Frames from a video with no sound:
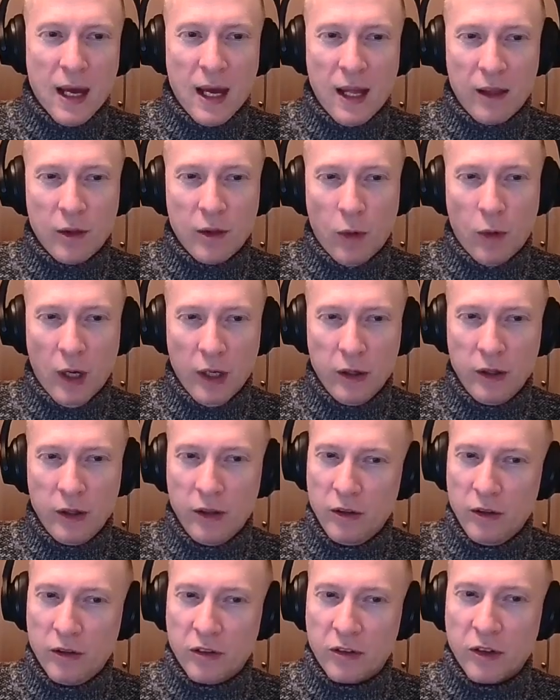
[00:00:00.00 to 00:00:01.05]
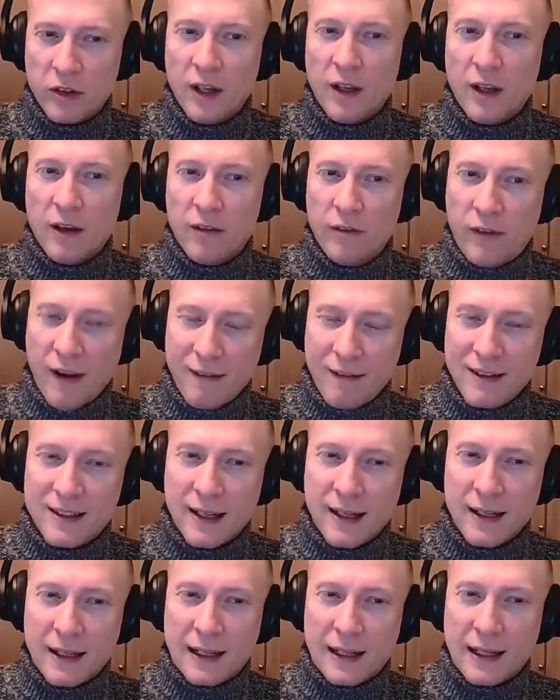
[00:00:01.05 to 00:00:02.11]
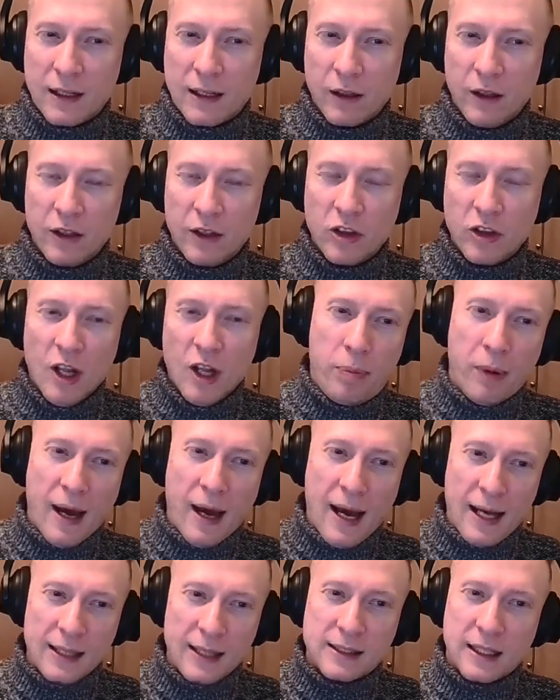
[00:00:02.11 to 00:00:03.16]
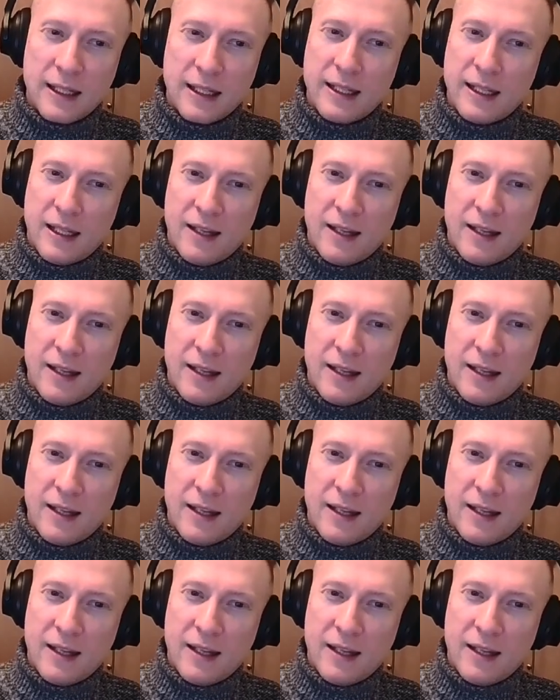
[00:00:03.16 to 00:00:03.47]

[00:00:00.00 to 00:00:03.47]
and the one who's very technically good, but actually